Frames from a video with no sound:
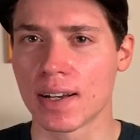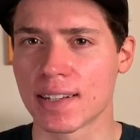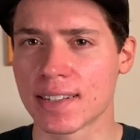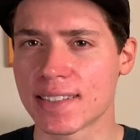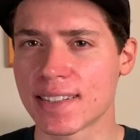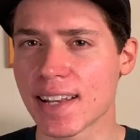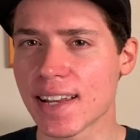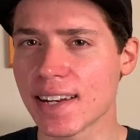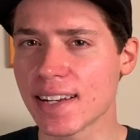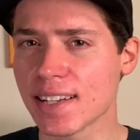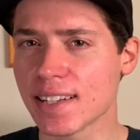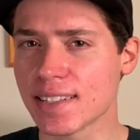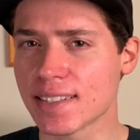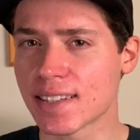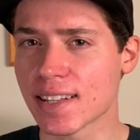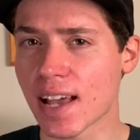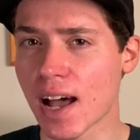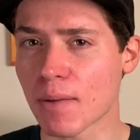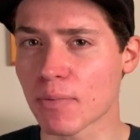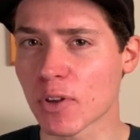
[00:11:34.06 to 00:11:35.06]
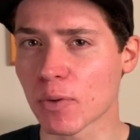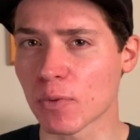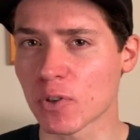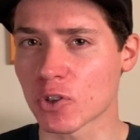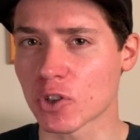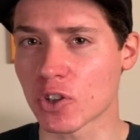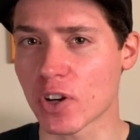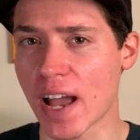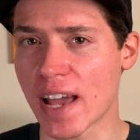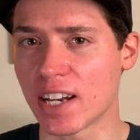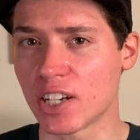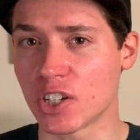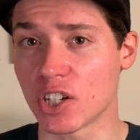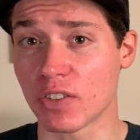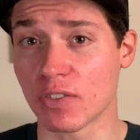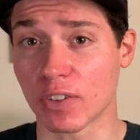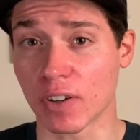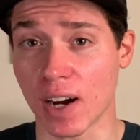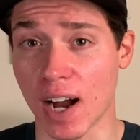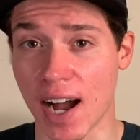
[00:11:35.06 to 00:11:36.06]
Standing is the optimal strategy
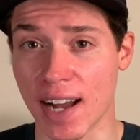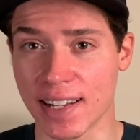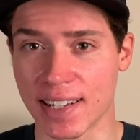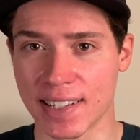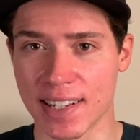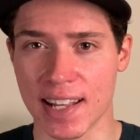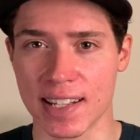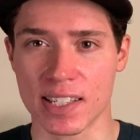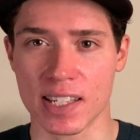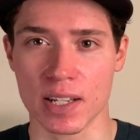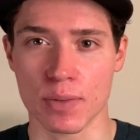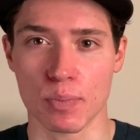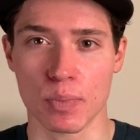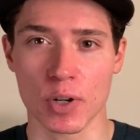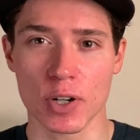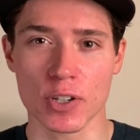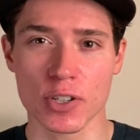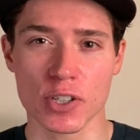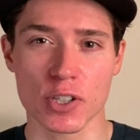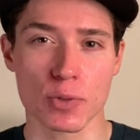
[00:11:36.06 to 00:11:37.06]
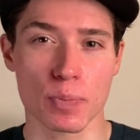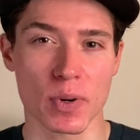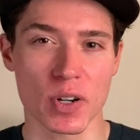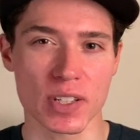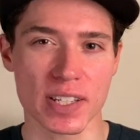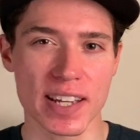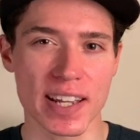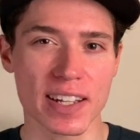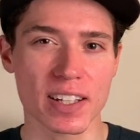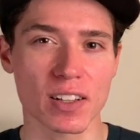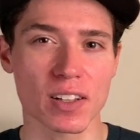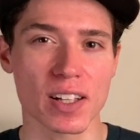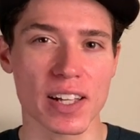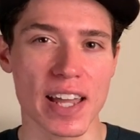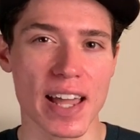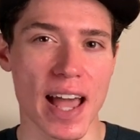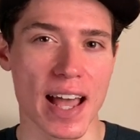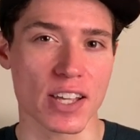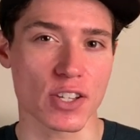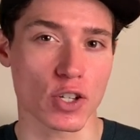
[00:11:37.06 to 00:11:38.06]
for high intensity bursts, particularly
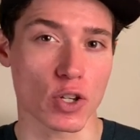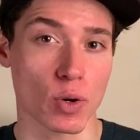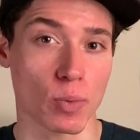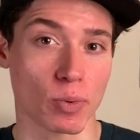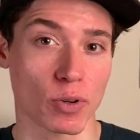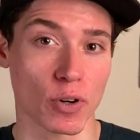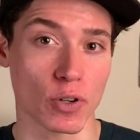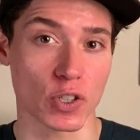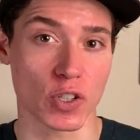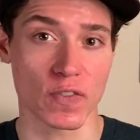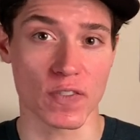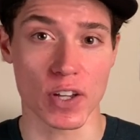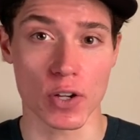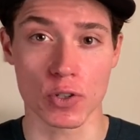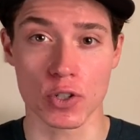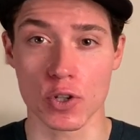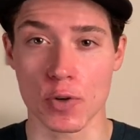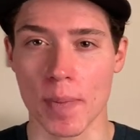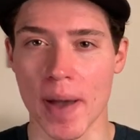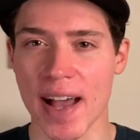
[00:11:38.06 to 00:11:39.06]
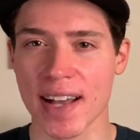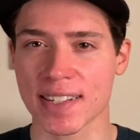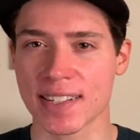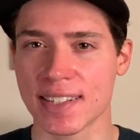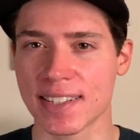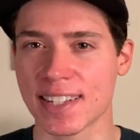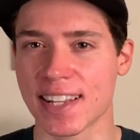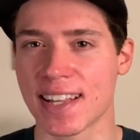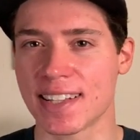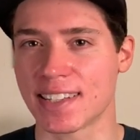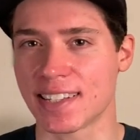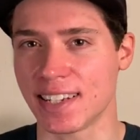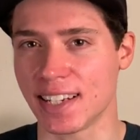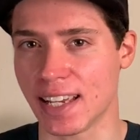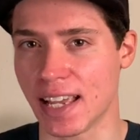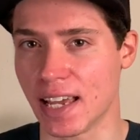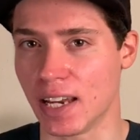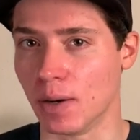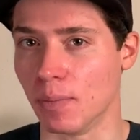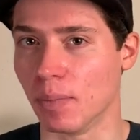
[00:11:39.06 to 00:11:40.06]
as you approach VO2 max intensity
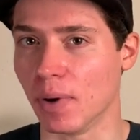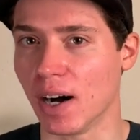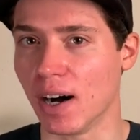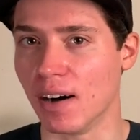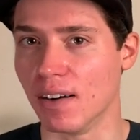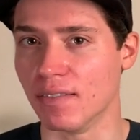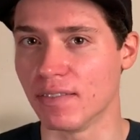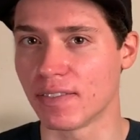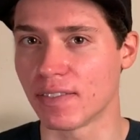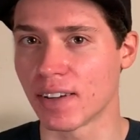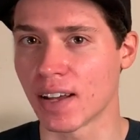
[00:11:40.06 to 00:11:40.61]
and above,